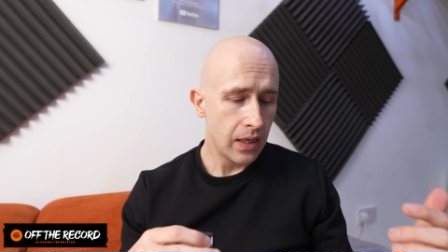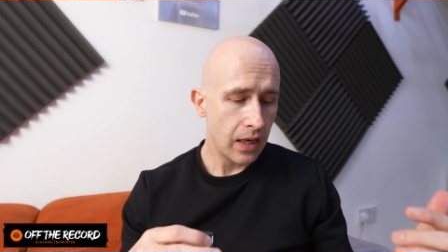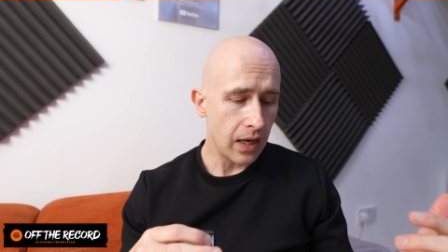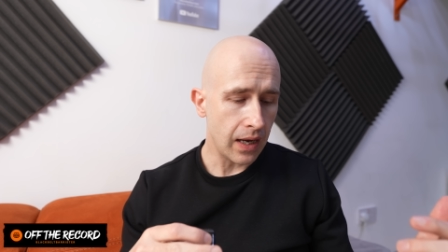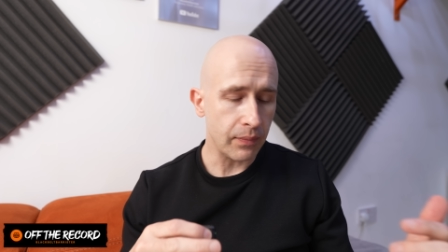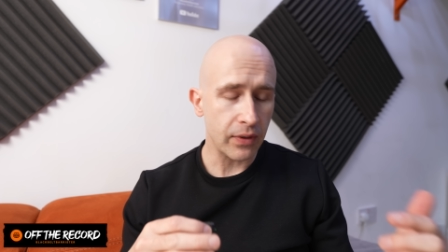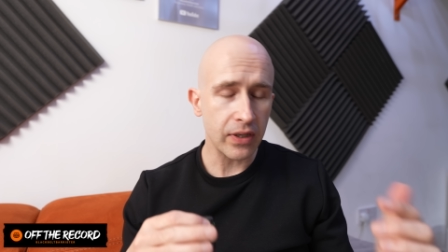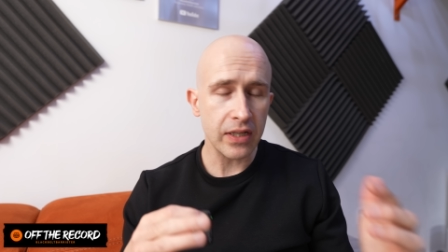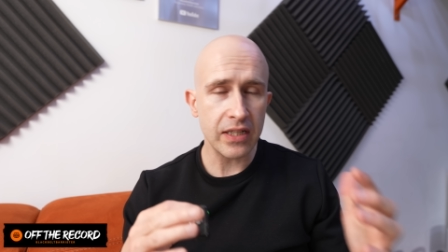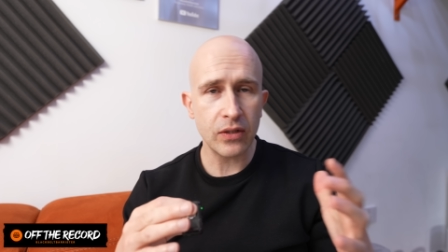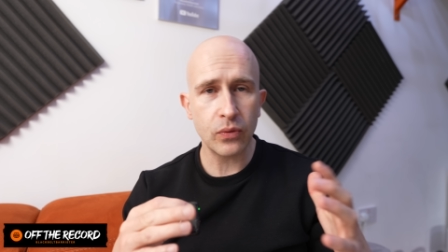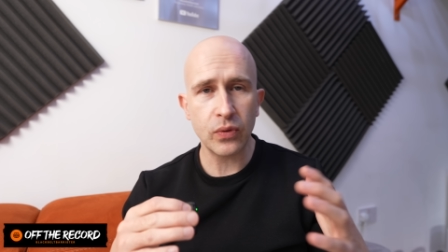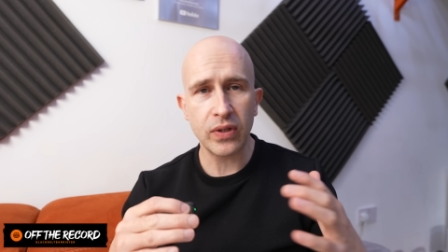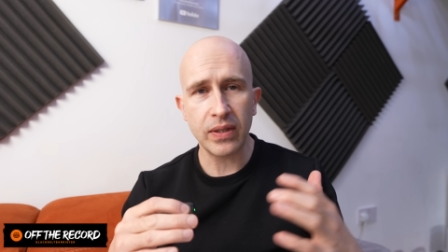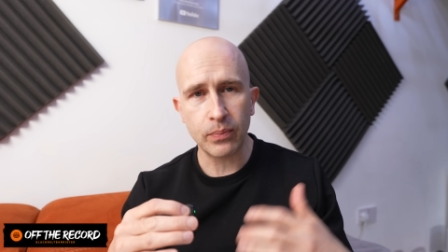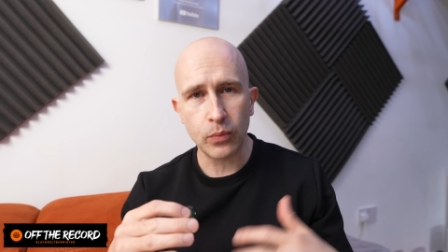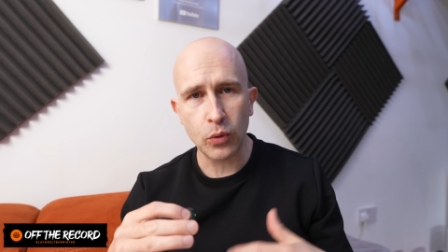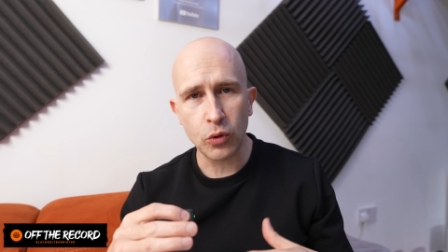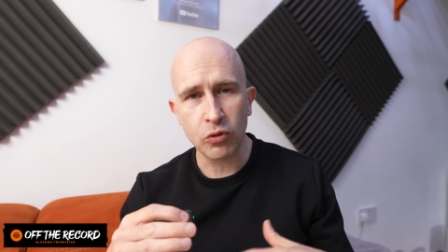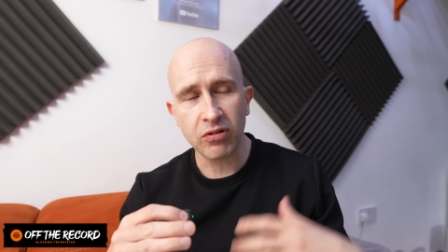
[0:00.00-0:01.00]
I'm going to deal with
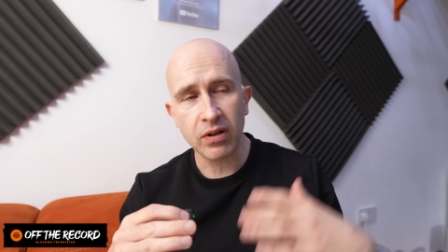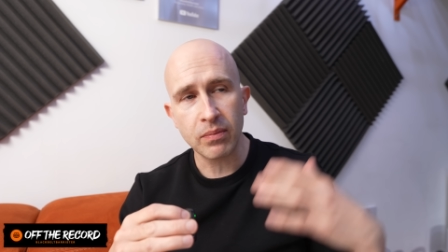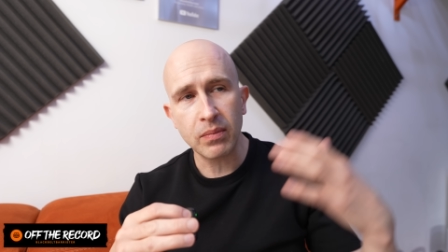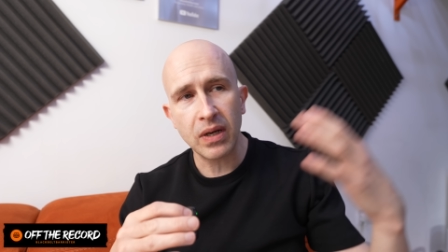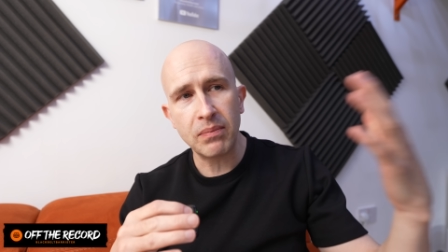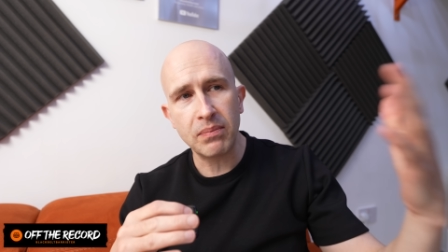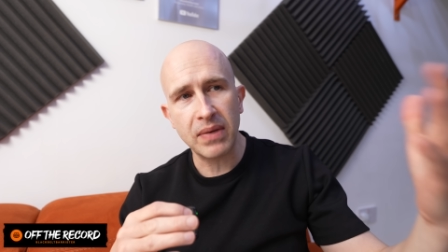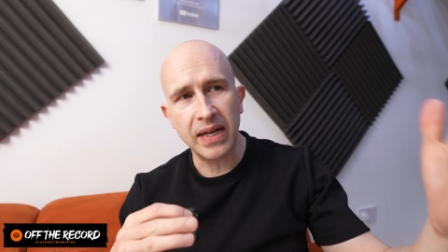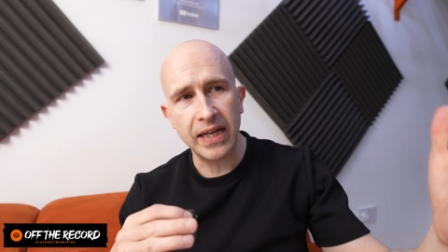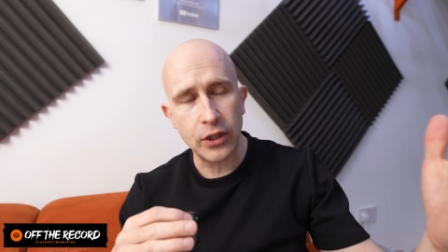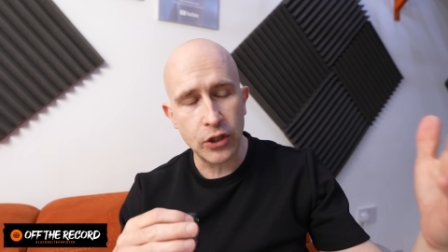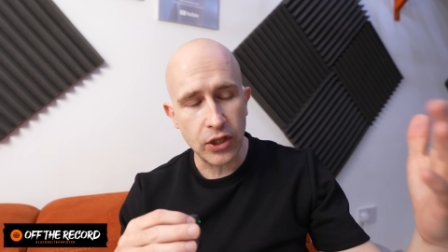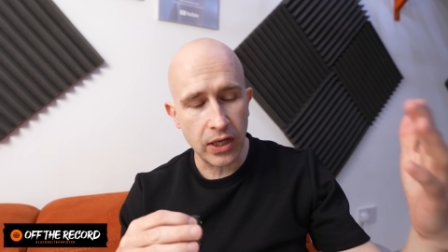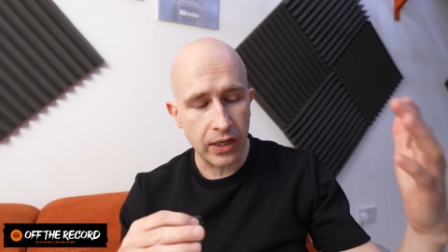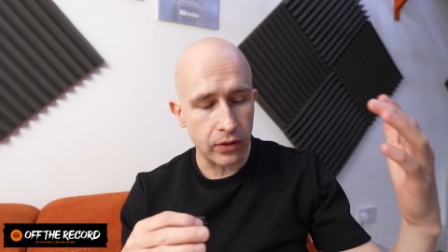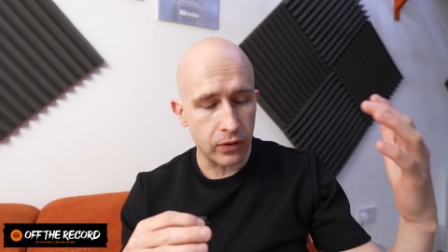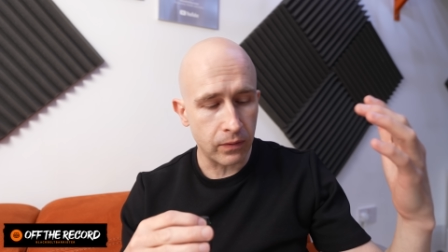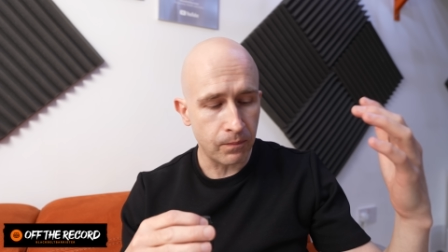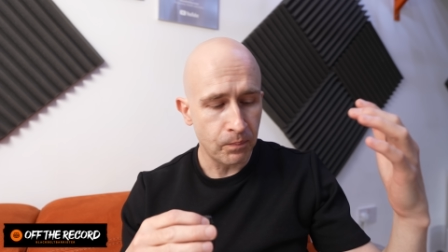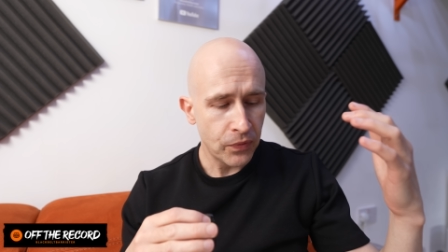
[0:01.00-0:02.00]
it more on my main
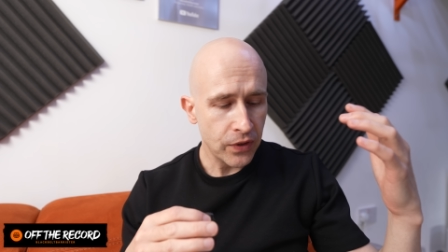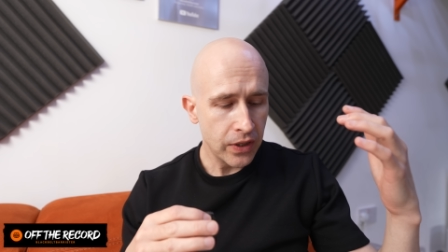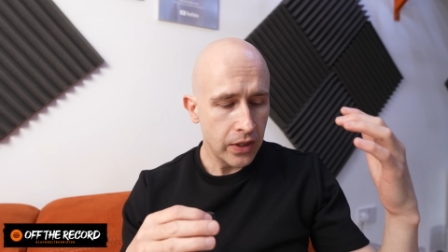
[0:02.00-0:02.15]
channel,